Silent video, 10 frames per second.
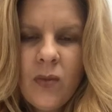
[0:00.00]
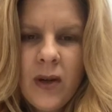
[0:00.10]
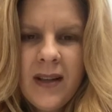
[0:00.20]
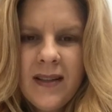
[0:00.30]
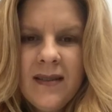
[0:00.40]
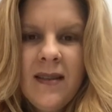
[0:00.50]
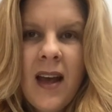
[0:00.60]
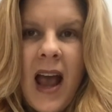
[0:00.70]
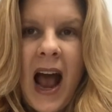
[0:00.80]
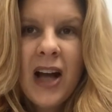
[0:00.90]
is,
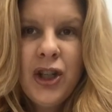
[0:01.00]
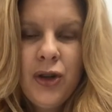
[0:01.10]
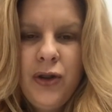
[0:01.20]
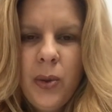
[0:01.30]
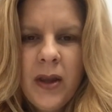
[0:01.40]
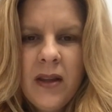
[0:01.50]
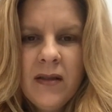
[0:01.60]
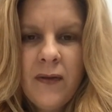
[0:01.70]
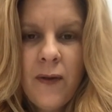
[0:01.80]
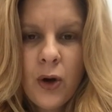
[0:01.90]
as you're doing this
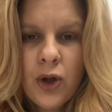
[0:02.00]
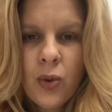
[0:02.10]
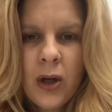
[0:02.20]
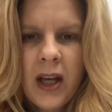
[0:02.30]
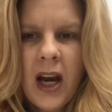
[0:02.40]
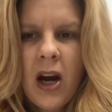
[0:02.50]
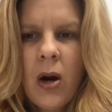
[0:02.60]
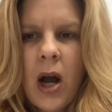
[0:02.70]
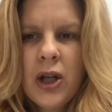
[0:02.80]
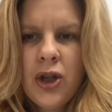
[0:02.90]
virtual care,
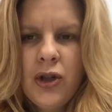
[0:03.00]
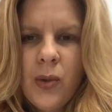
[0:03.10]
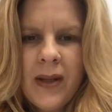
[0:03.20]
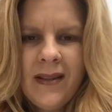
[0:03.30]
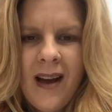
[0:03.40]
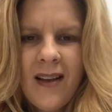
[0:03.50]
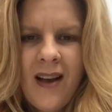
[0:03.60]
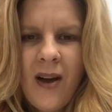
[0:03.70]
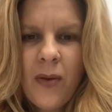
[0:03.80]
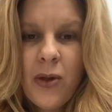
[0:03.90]
as you're doing telehealth,